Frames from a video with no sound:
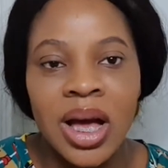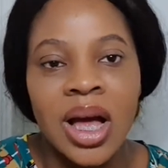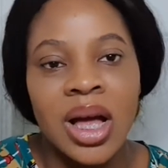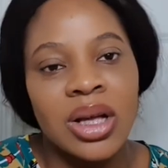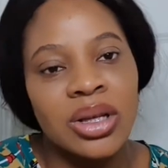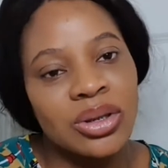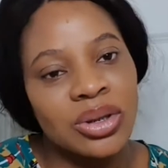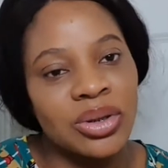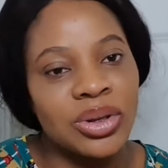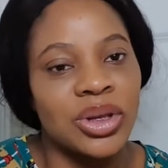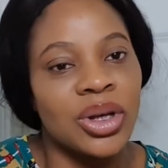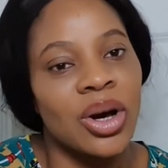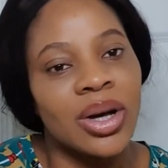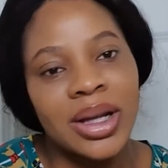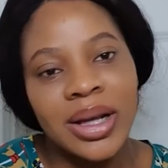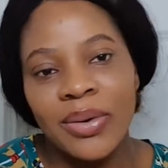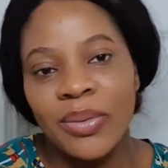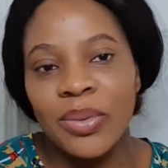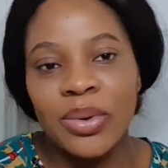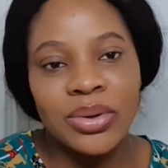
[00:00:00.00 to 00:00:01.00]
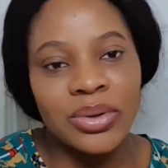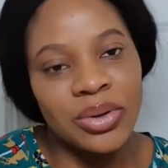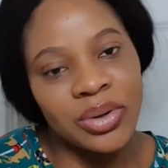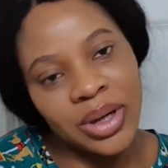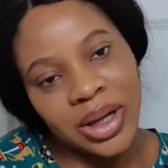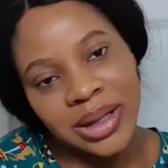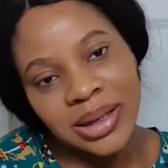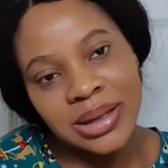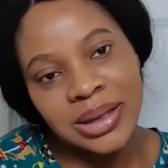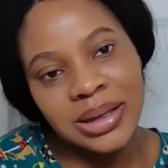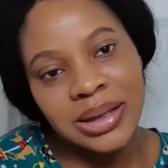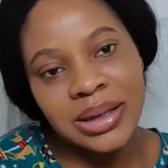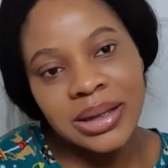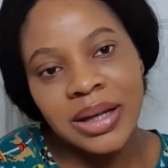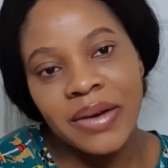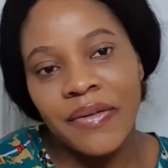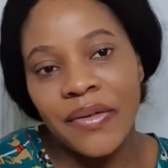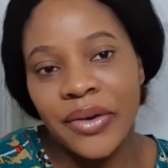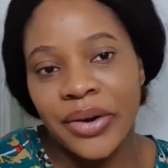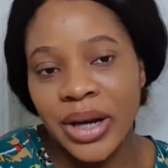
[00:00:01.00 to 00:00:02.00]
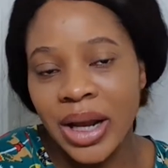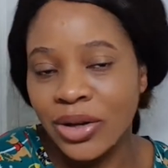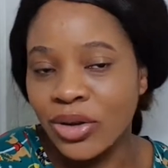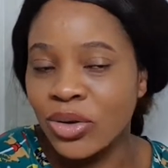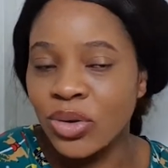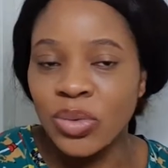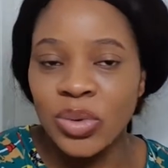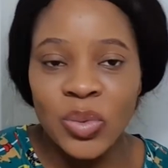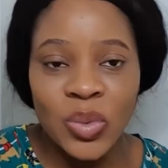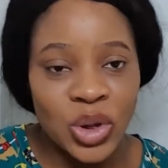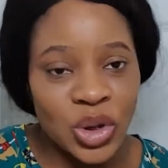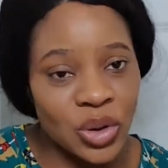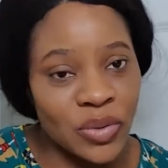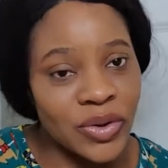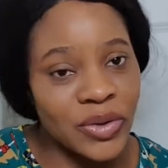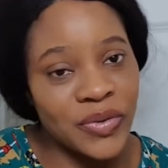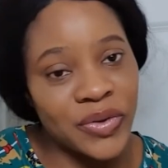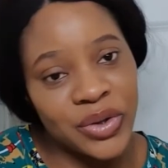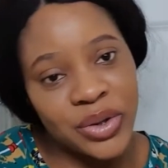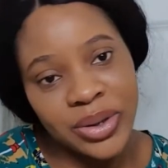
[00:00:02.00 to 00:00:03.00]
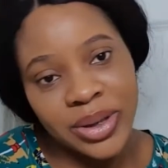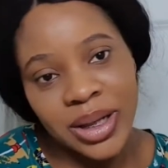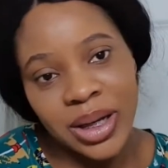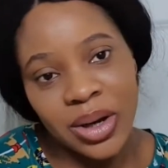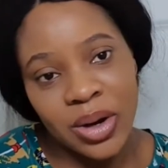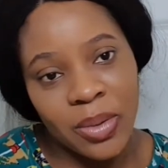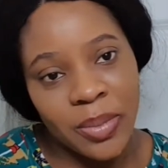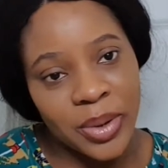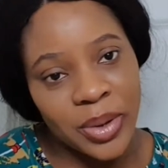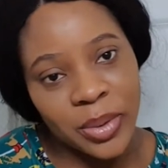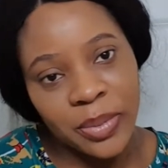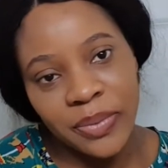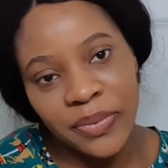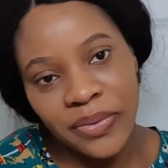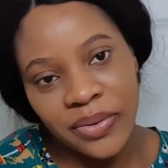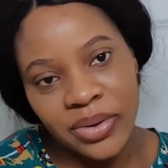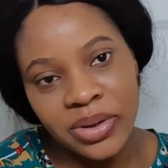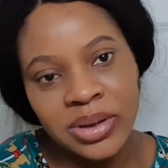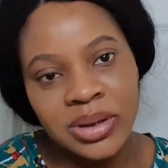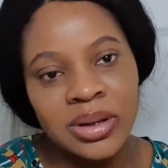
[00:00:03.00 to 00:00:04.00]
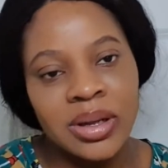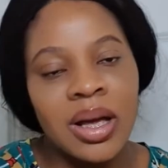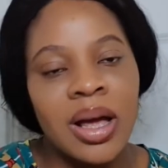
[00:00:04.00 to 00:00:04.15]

So the other one, you can see it already. I don't know which of the videos are coming up first.